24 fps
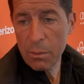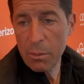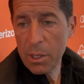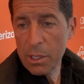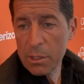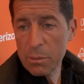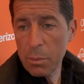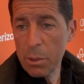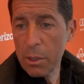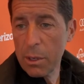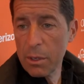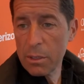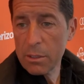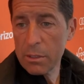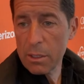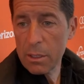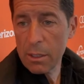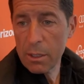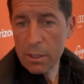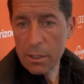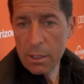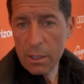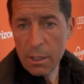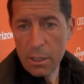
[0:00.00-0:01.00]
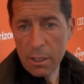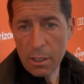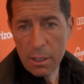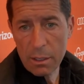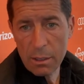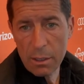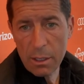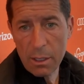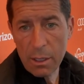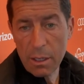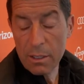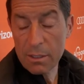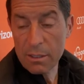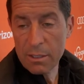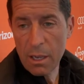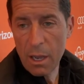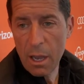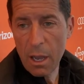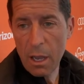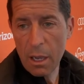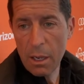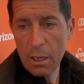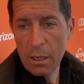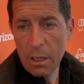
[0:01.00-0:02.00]
of the best players in the league. I think
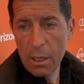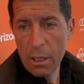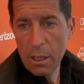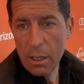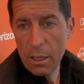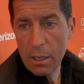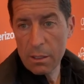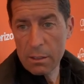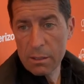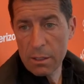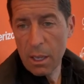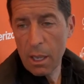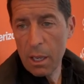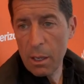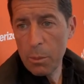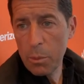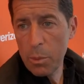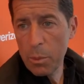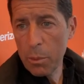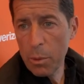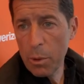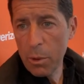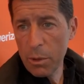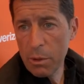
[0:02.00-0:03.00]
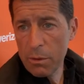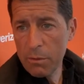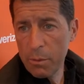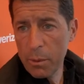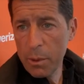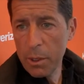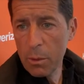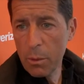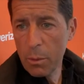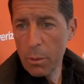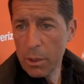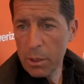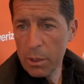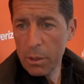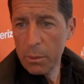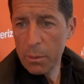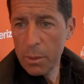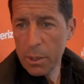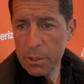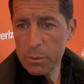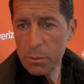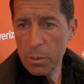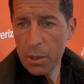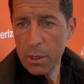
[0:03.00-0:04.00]
Katai is capable of being one of the
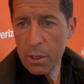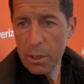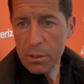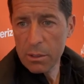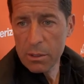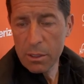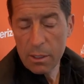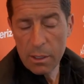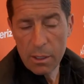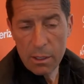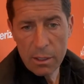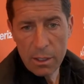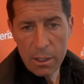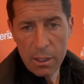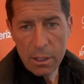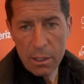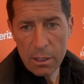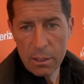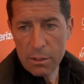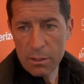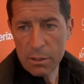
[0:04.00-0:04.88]
best players in the league.